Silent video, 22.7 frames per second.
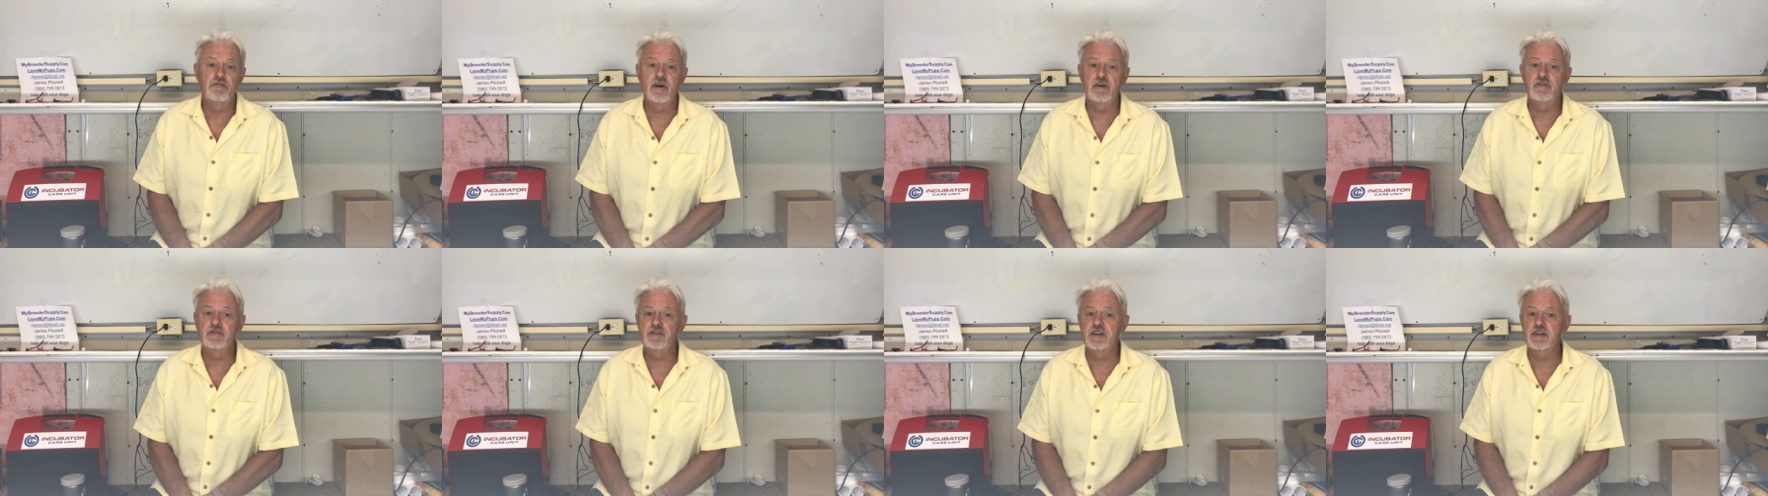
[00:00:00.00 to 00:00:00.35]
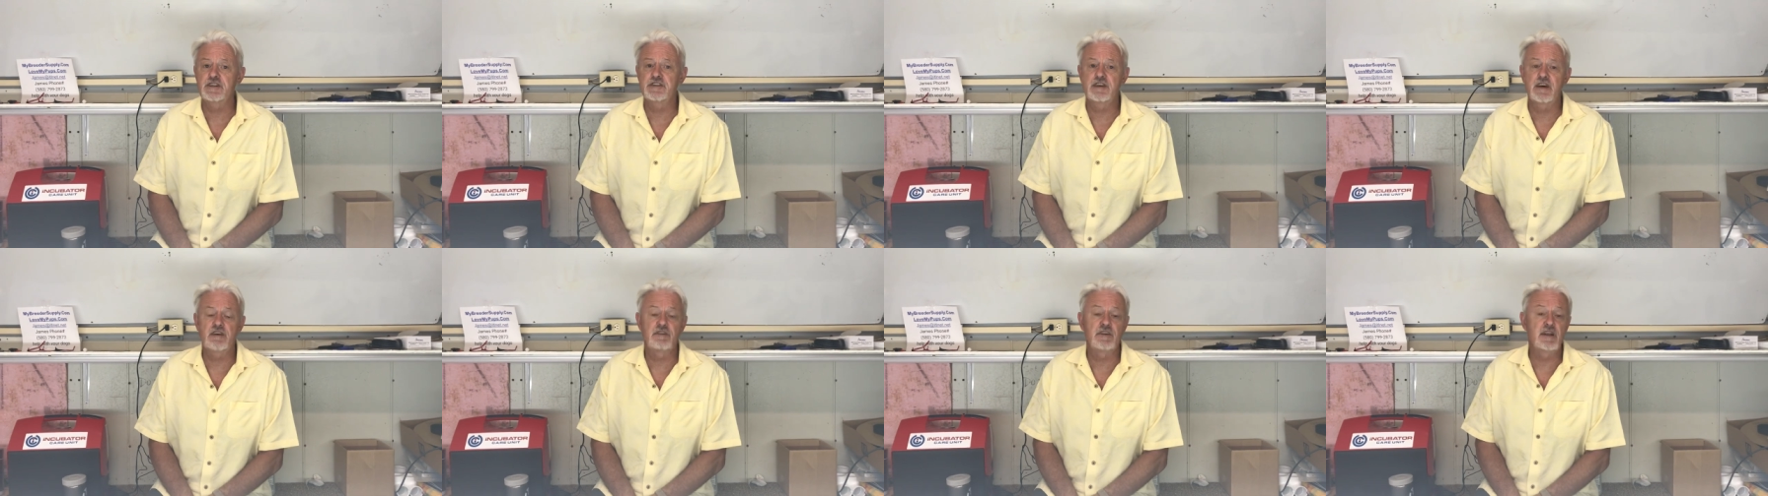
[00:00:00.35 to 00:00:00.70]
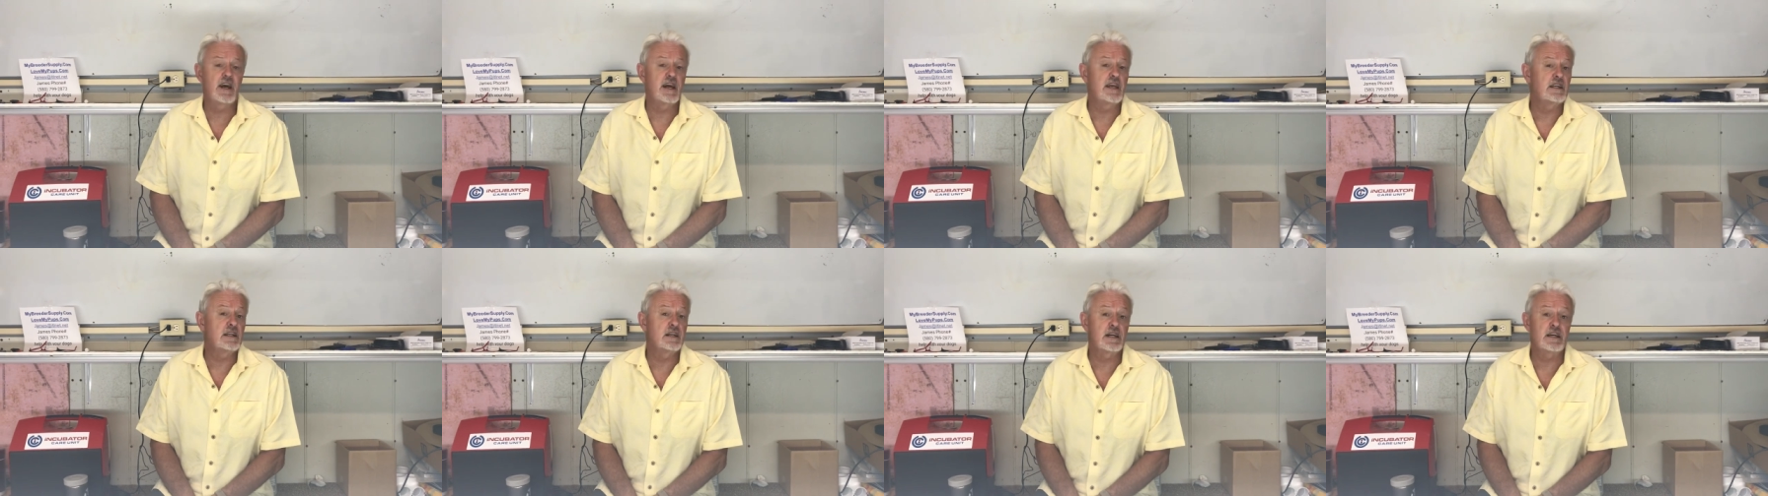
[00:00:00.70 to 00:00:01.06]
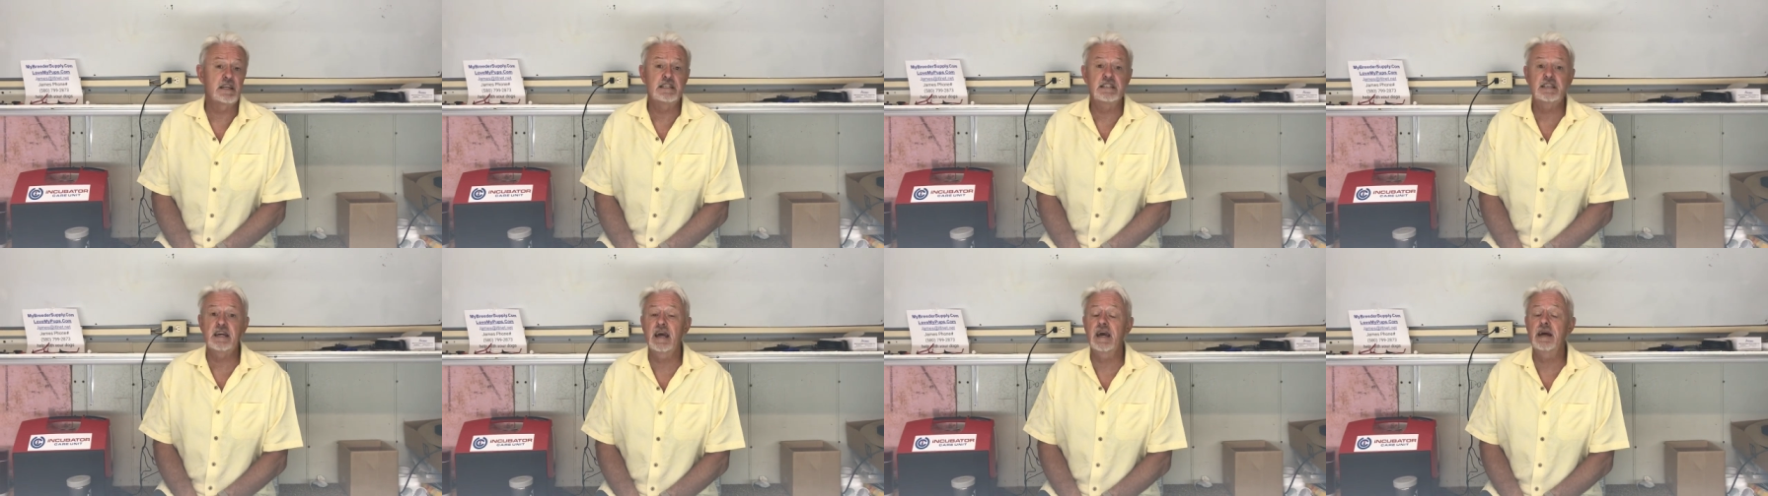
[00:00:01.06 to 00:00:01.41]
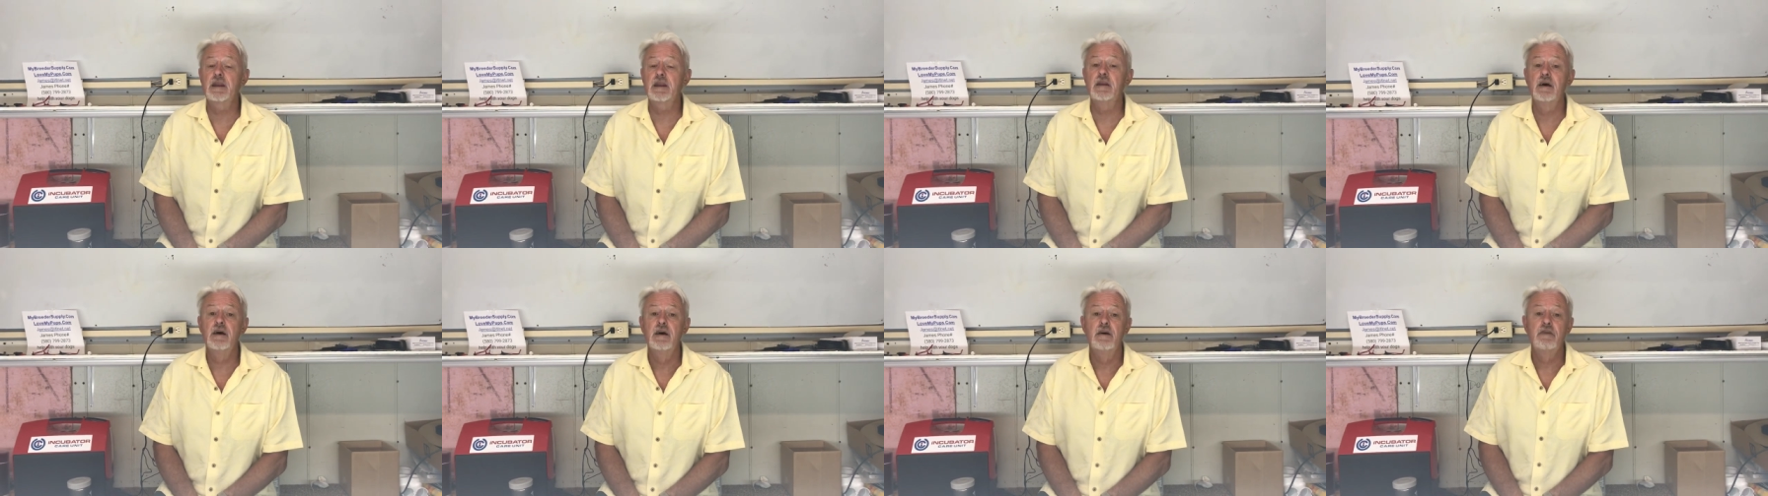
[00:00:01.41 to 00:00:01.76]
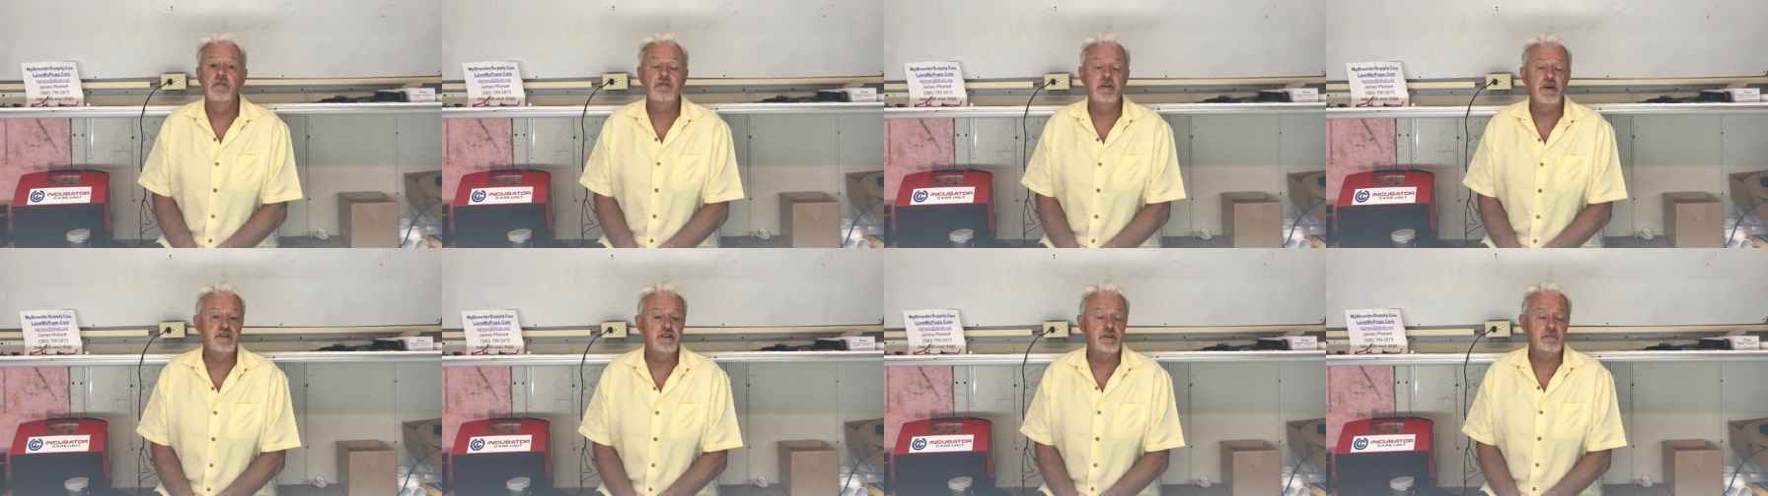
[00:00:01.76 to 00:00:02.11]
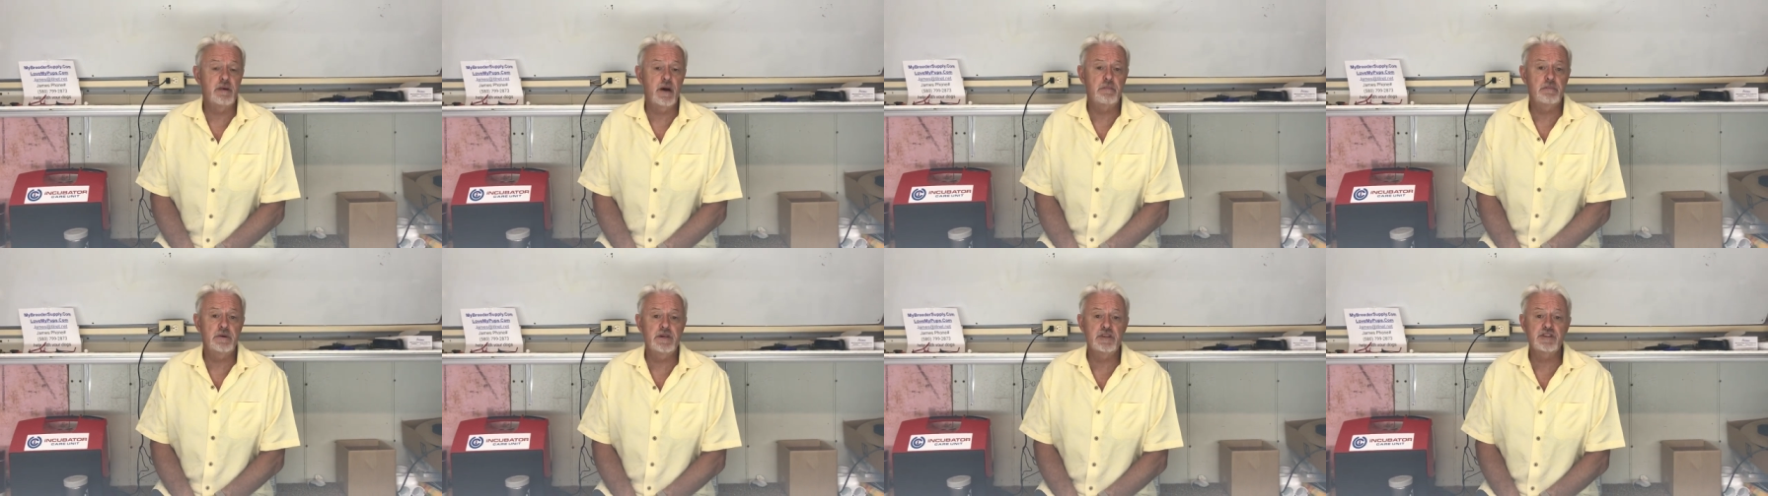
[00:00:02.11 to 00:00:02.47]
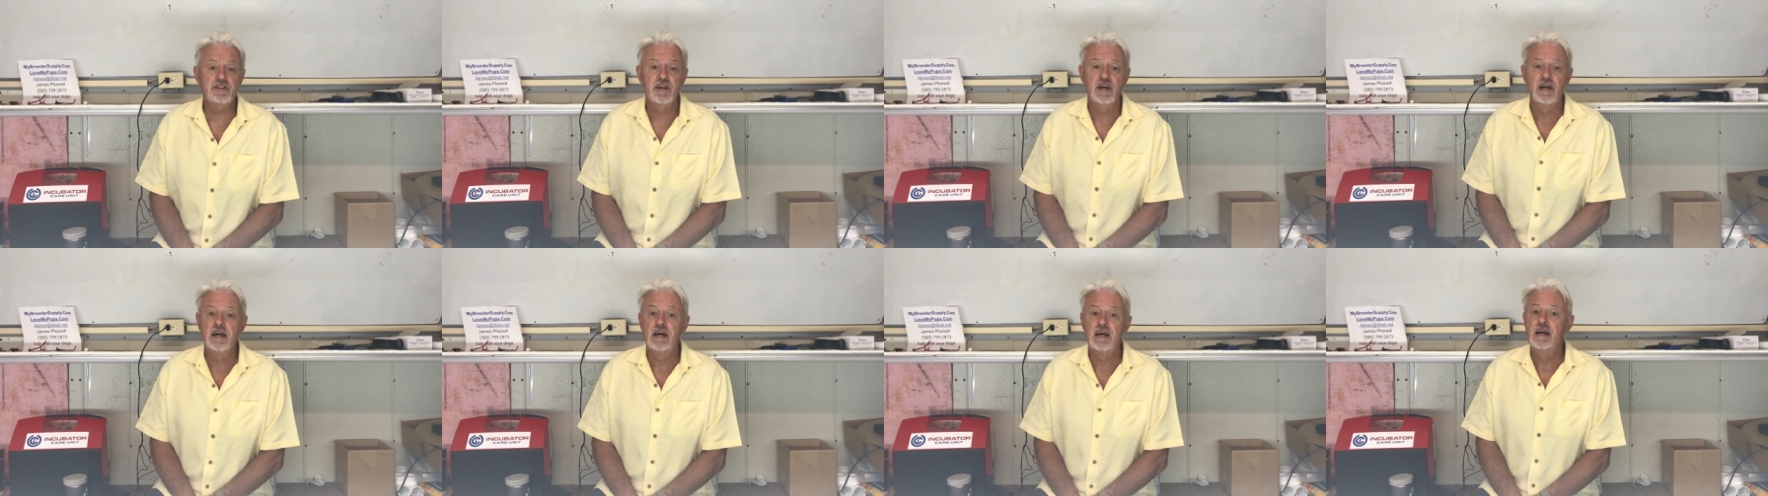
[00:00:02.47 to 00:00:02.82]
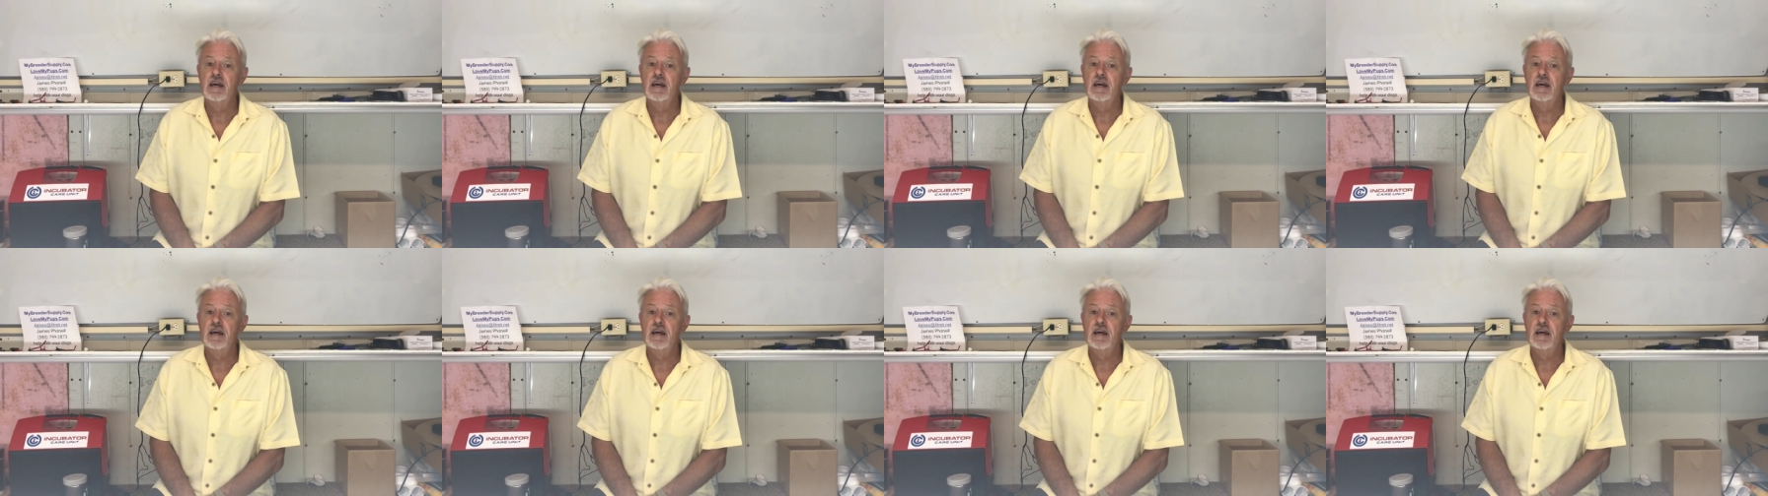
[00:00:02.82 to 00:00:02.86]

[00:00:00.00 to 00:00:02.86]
five, six, seven, eight, nine, ten, 5, puppies,